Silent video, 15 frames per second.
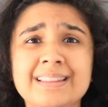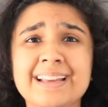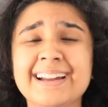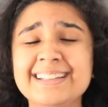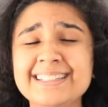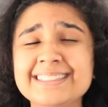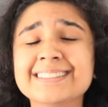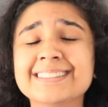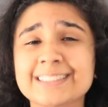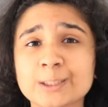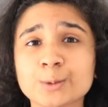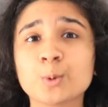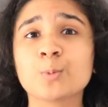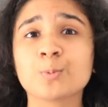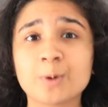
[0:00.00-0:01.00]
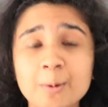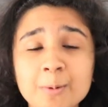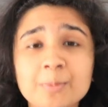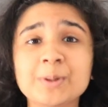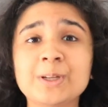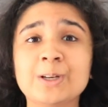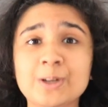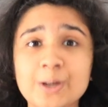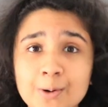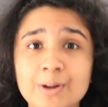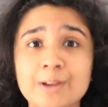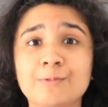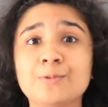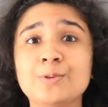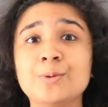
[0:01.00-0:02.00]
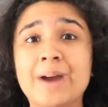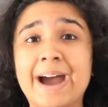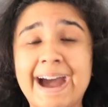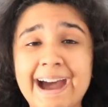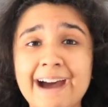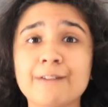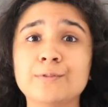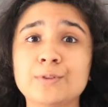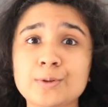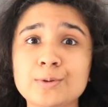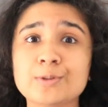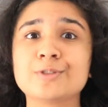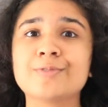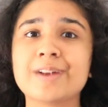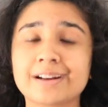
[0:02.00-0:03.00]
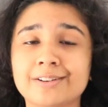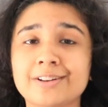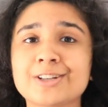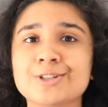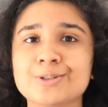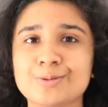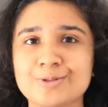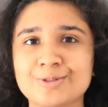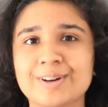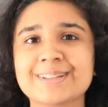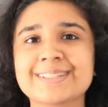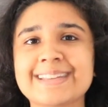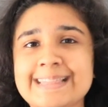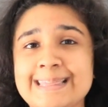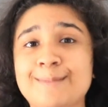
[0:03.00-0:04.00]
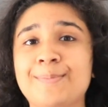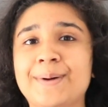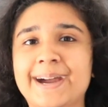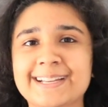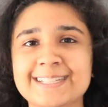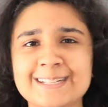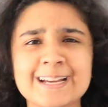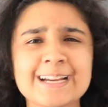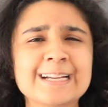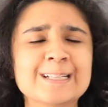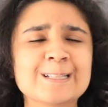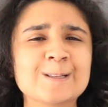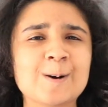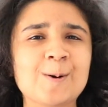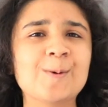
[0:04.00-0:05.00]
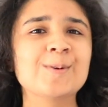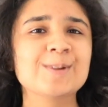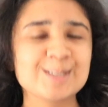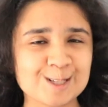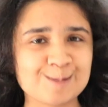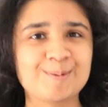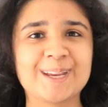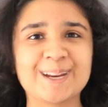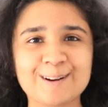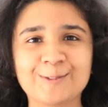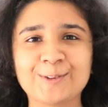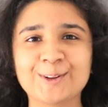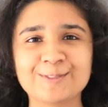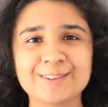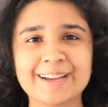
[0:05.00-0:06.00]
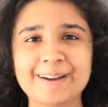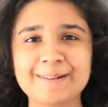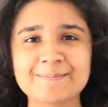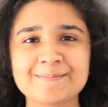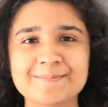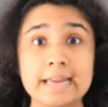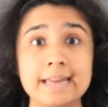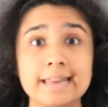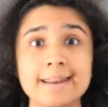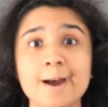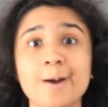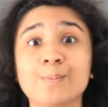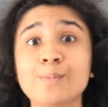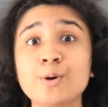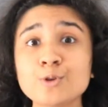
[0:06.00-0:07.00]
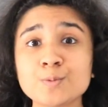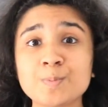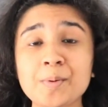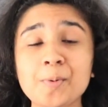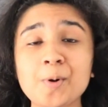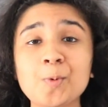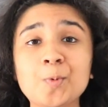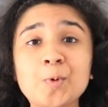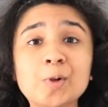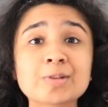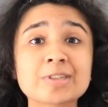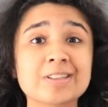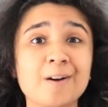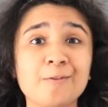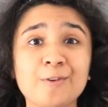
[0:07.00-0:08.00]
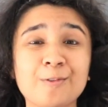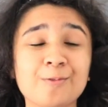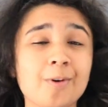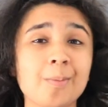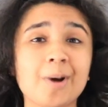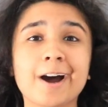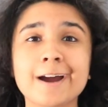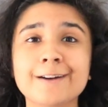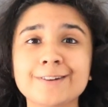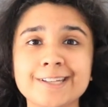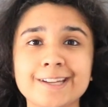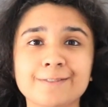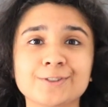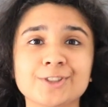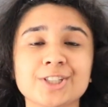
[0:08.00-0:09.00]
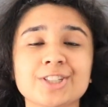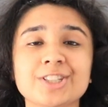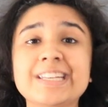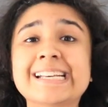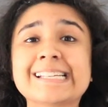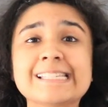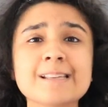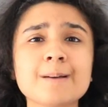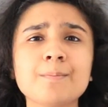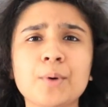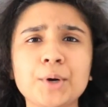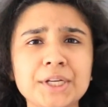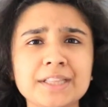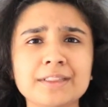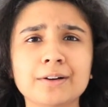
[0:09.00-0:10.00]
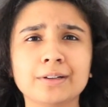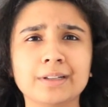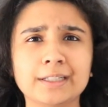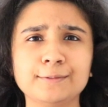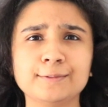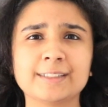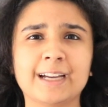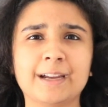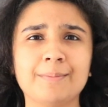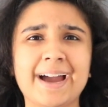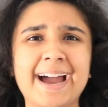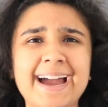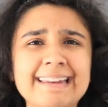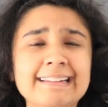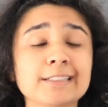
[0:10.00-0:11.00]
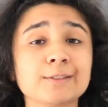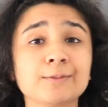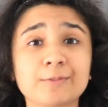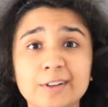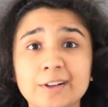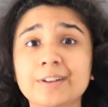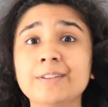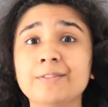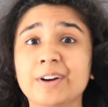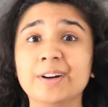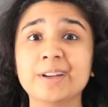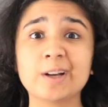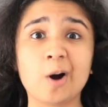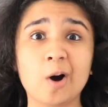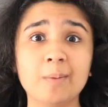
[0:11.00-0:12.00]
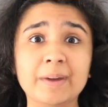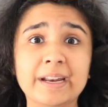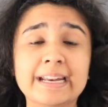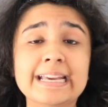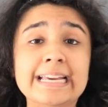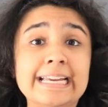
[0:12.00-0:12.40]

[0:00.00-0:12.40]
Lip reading: the anesthetist will probably know if you have used recreational drugs in the past. So just be careful of that. Now, most people will suffer from an iron deficiency at some point in their lifetime, and it's very, very common.